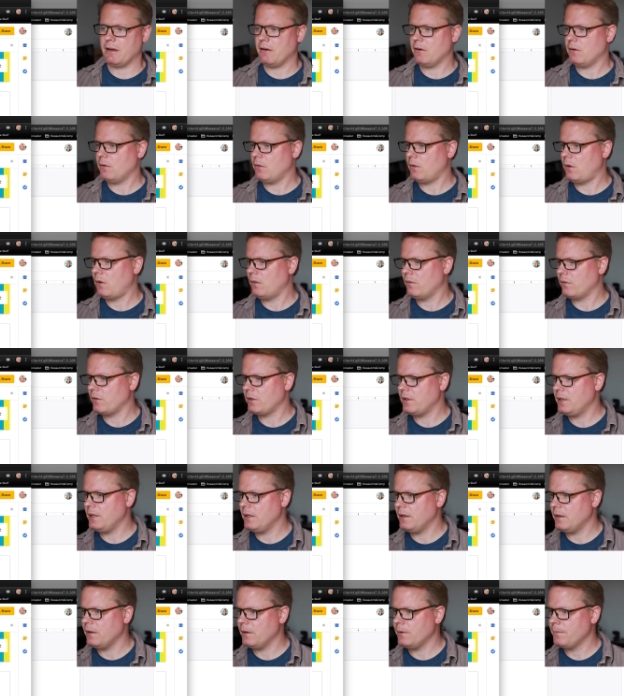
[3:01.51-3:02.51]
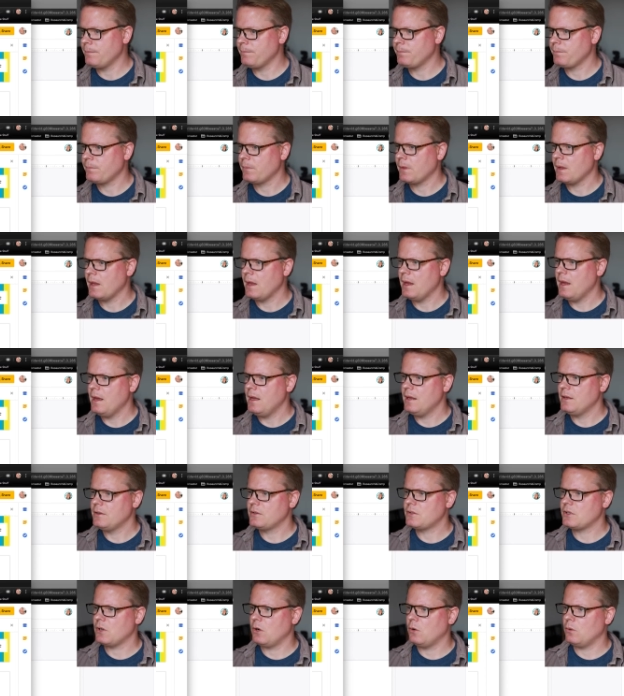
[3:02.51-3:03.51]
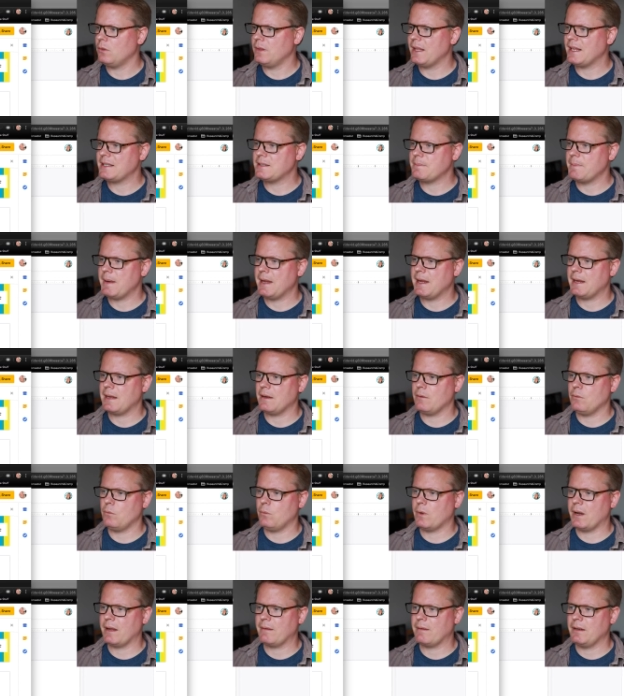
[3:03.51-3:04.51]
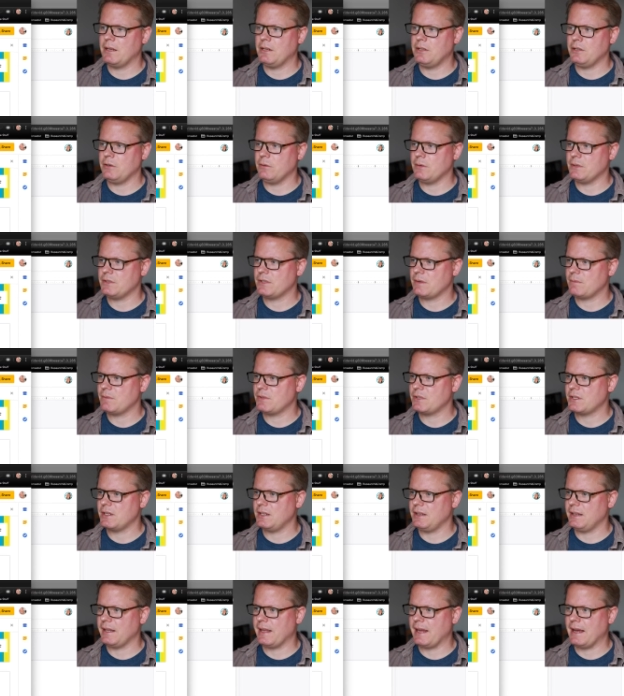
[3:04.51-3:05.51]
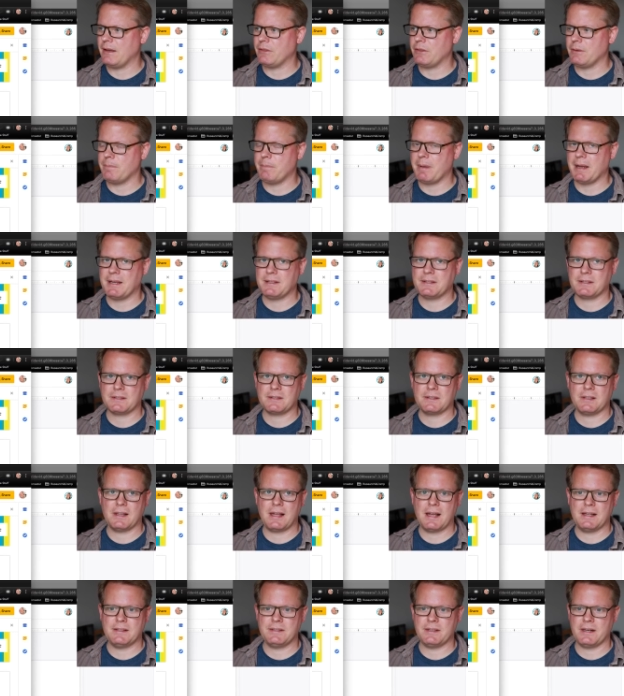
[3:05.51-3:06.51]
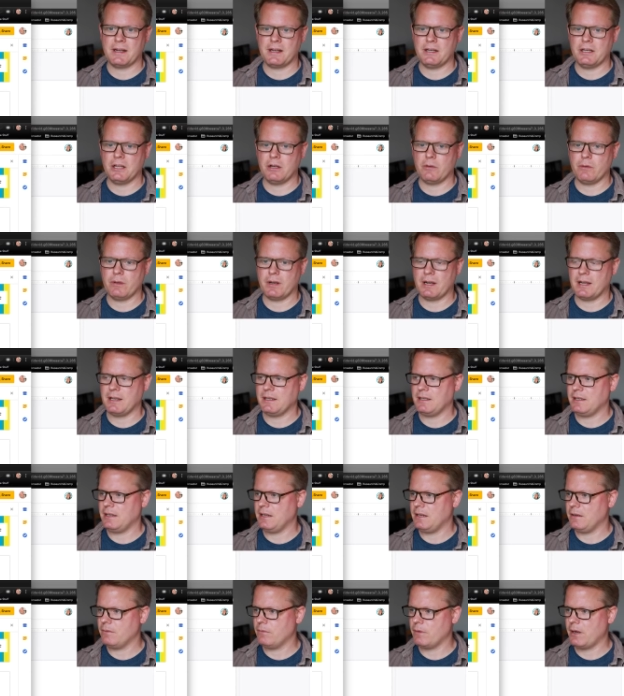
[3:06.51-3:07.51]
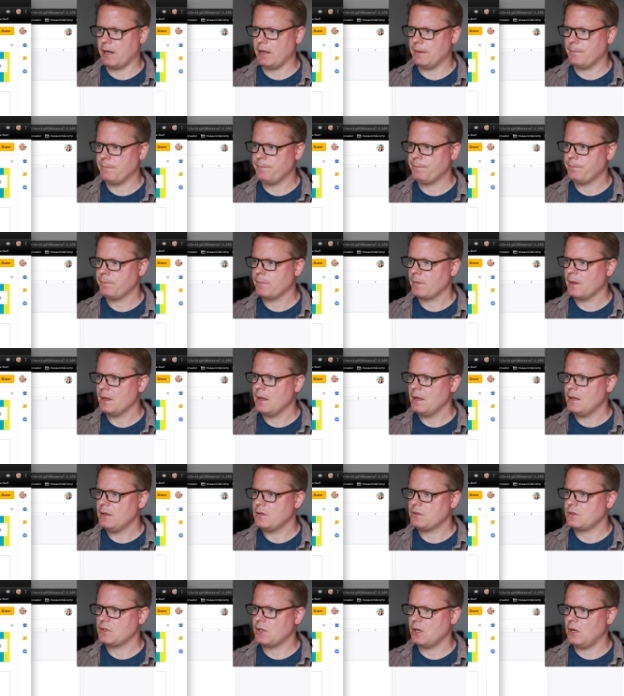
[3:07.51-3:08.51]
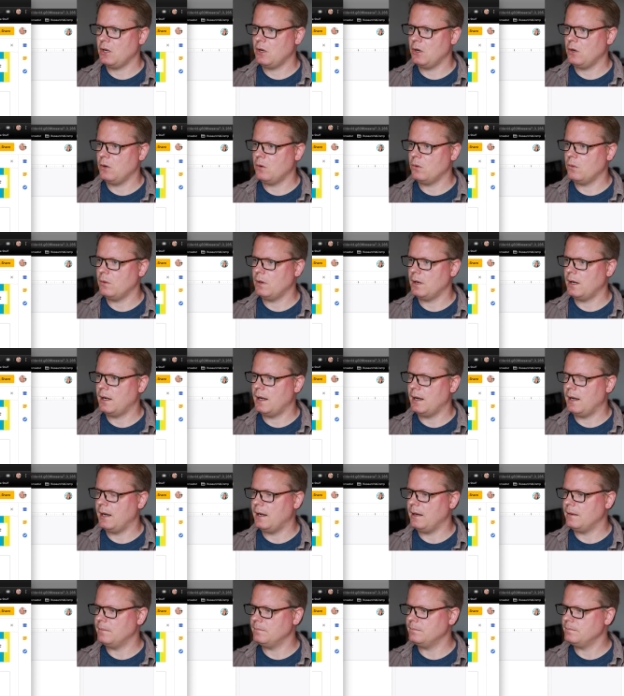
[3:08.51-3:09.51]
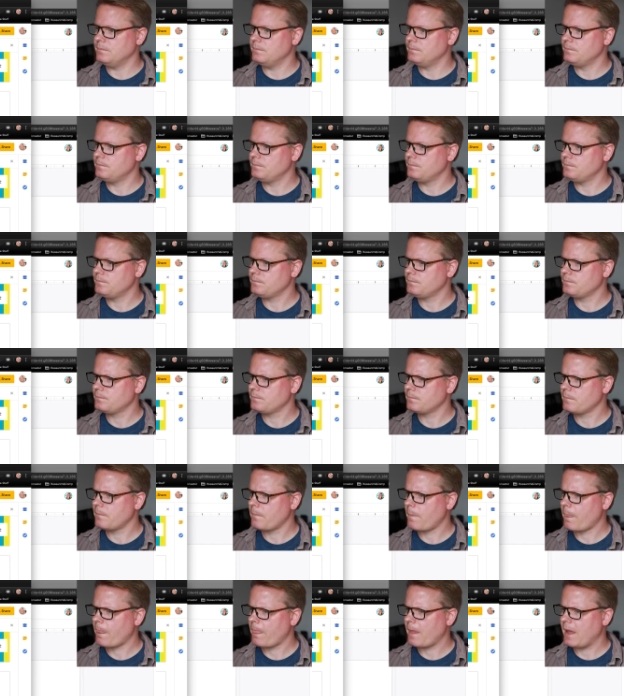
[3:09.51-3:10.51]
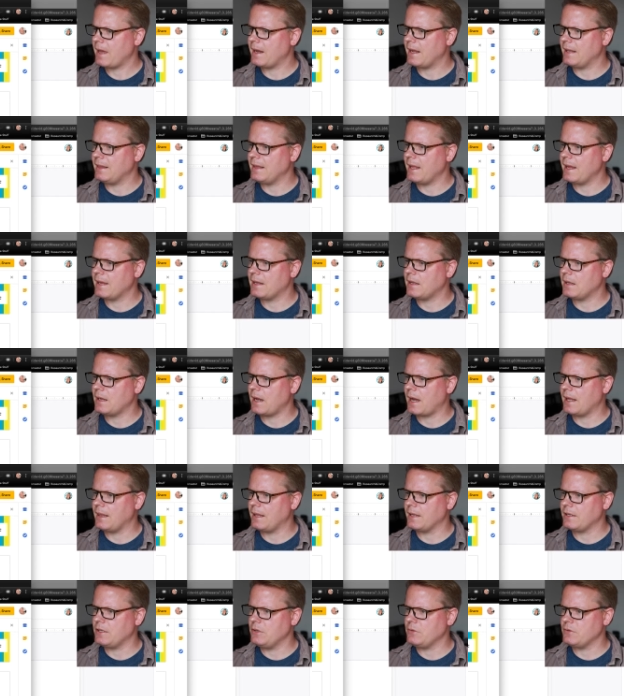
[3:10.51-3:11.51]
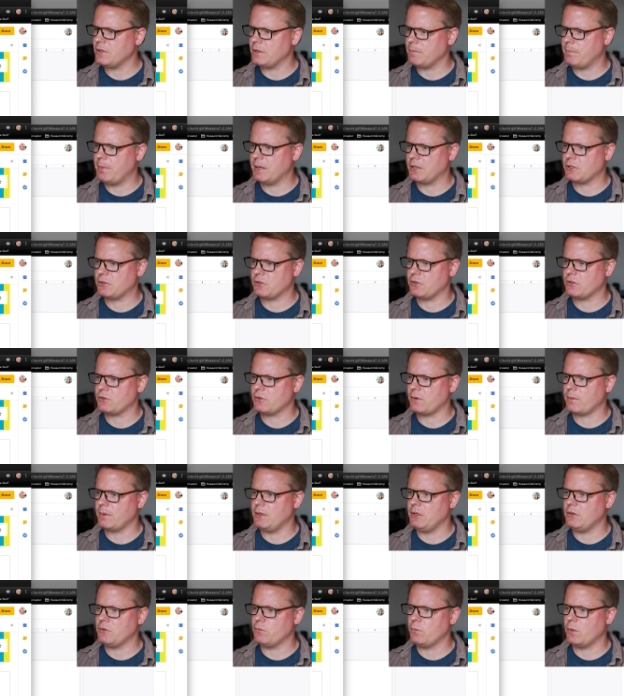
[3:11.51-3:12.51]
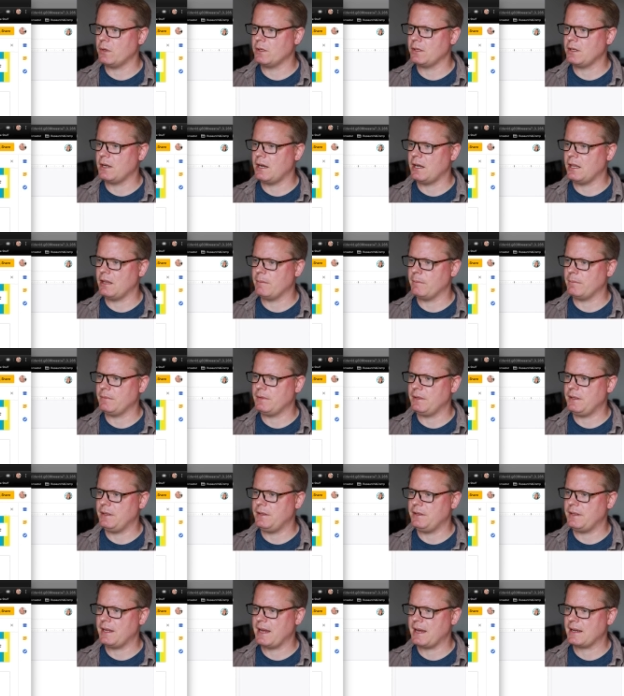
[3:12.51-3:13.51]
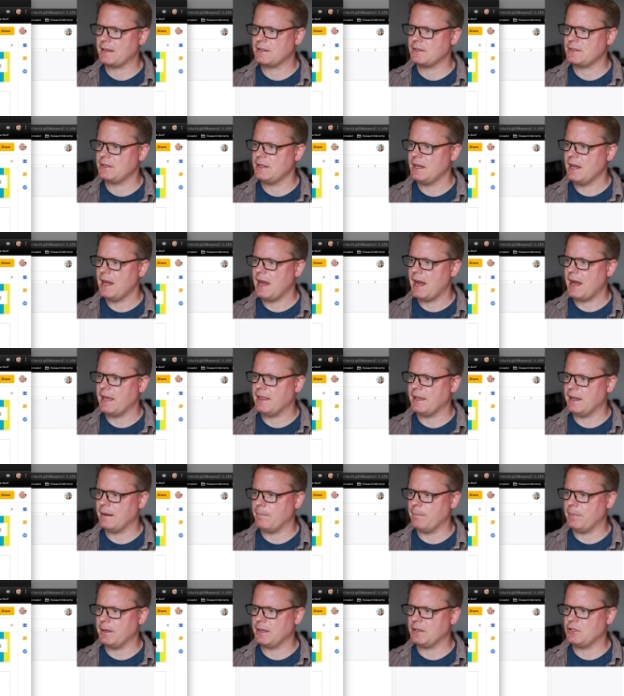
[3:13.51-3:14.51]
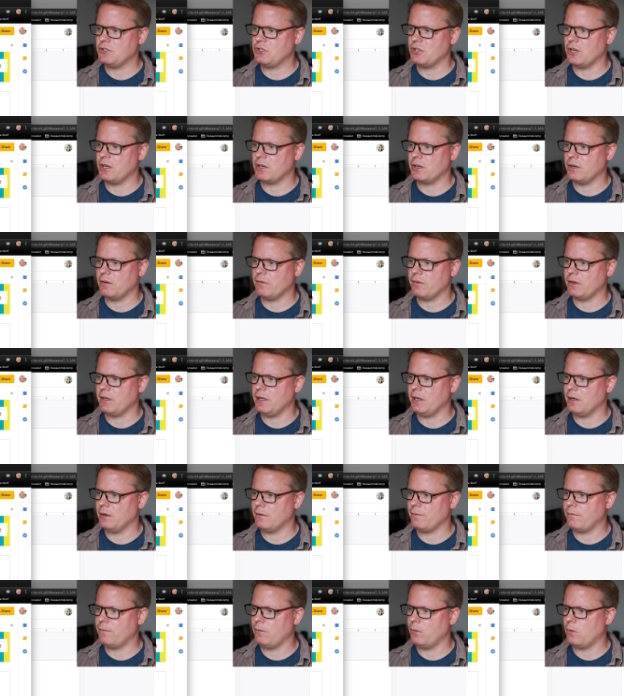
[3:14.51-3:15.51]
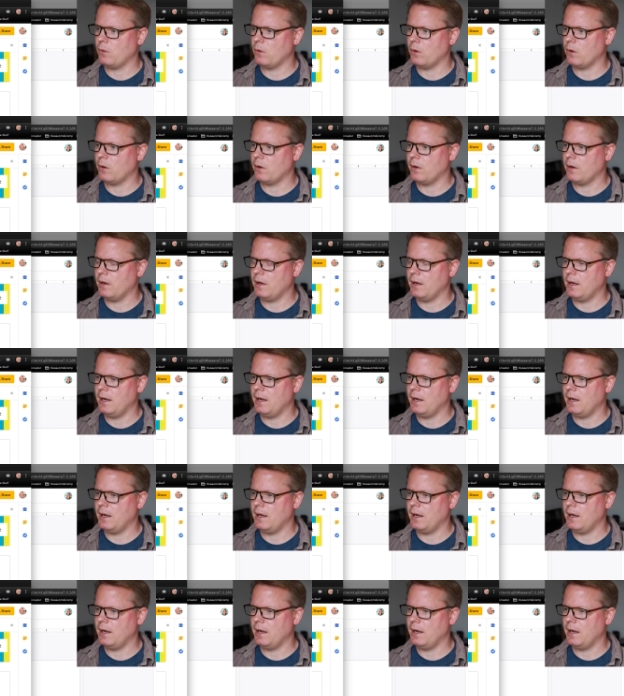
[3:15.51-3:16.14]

arrow over here. So what I'm going to do is I'm just going to lay out the basic slides that I know that I need, right? So, and I like using pictures. So I'm going to use one column text and then a big chunk over here for